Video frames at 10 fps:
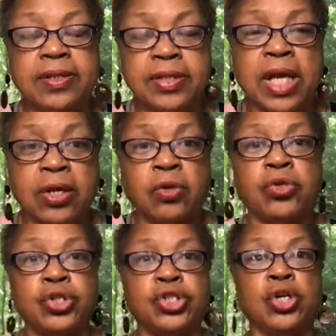That go to
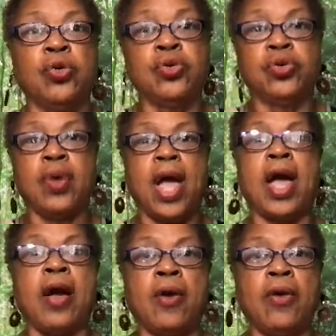show you
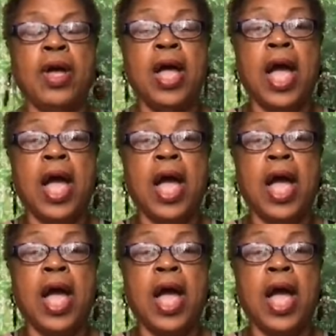how